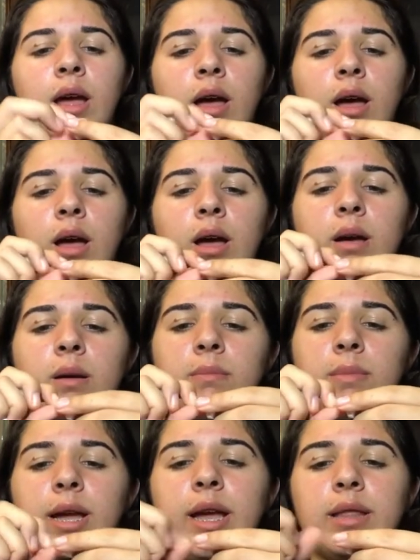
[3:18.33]

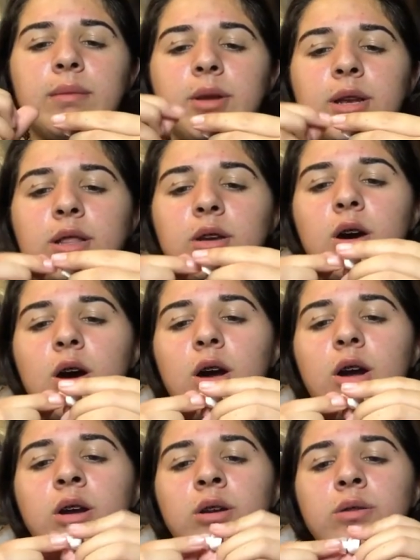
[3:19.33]
Um, I had them on in the
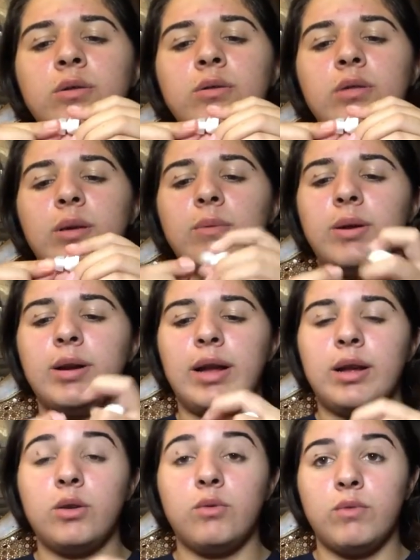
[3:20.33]
car. They were
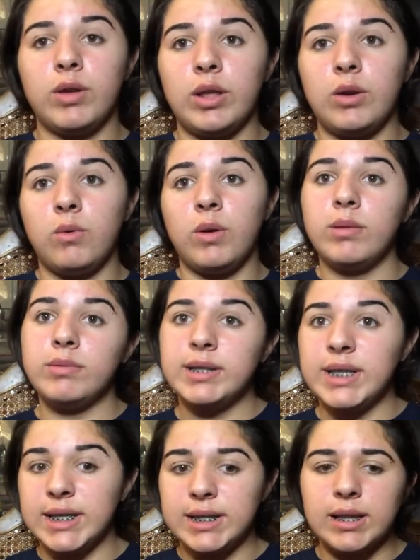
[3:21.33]
really cool. I was
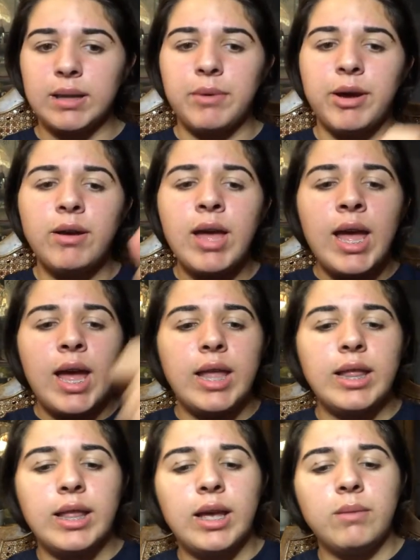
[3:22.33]
testing them out.
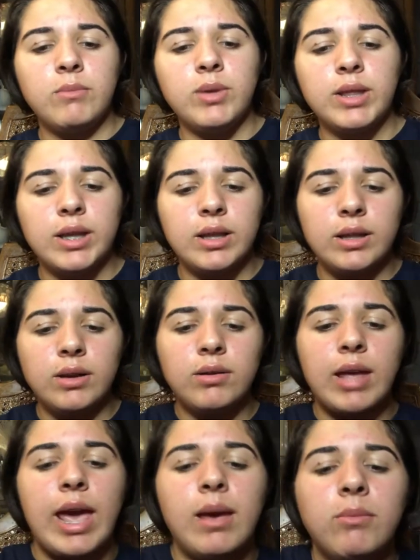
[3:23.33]
And then they come with like a little
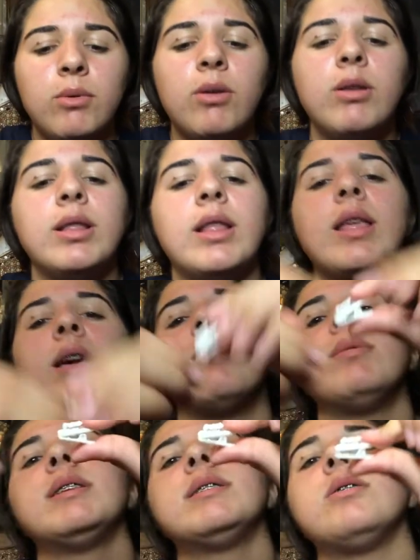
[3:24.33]
cable and then they come
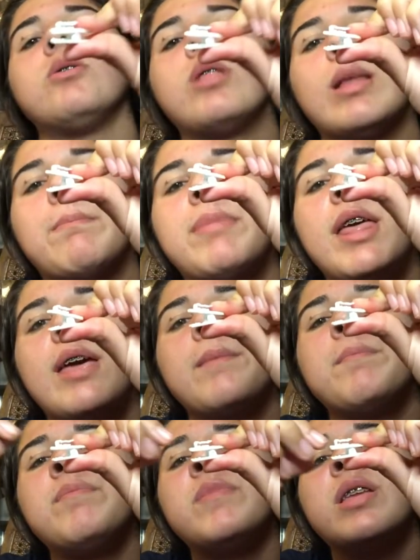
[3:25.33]
with this little clip
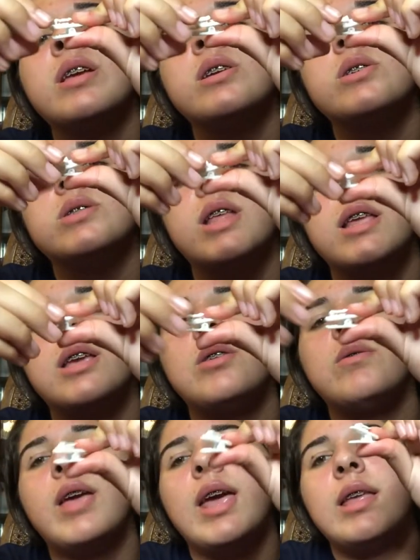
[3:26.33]
thing. So that, like
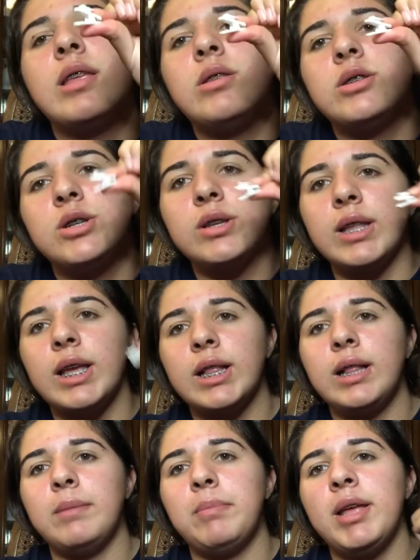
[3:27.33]
you can, she can like
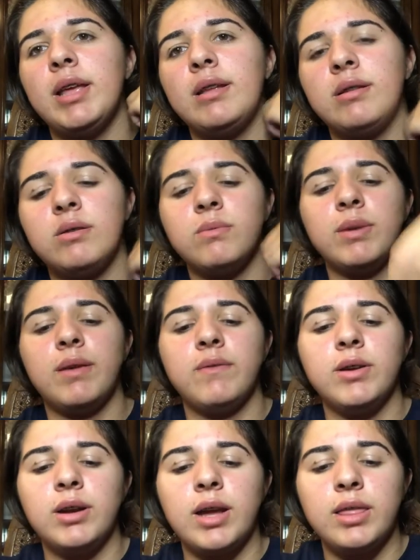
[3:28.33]
clip it or
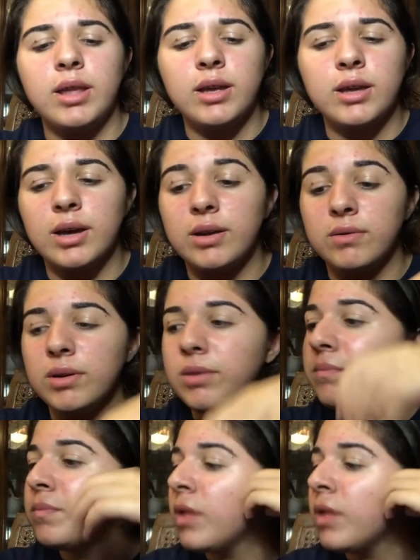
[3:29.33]
whatever, I think. I don't know.